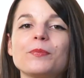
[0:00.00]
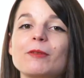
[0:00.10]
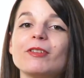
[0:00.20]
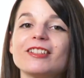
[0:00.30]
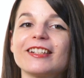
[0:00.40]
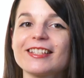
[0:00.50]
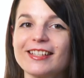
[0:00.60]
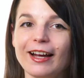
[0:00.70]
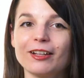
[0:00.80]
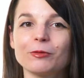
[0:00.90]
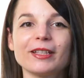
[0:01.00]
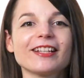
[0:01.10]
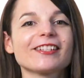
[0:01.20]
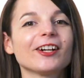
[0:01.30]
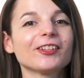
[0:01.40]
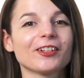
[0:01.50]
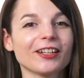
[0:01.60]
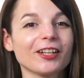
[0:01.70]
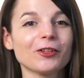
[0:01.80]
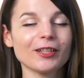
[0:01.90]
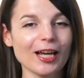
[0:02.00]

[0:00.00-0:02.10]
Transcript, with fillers: People are excited when they start learning a new